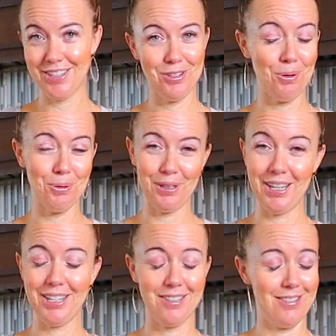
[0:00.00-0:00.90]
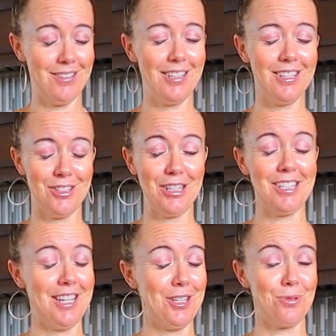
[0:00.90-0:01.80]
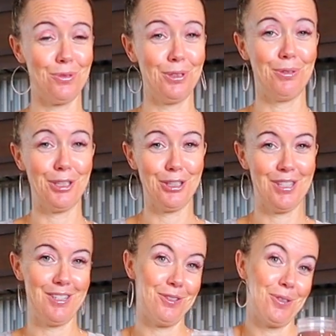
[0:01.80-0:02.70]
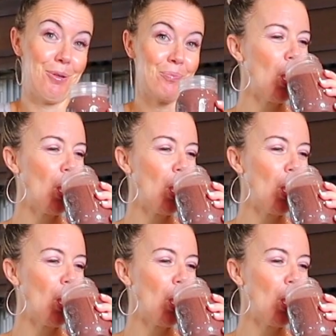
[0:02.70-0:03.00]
gonna taste really, really good still. So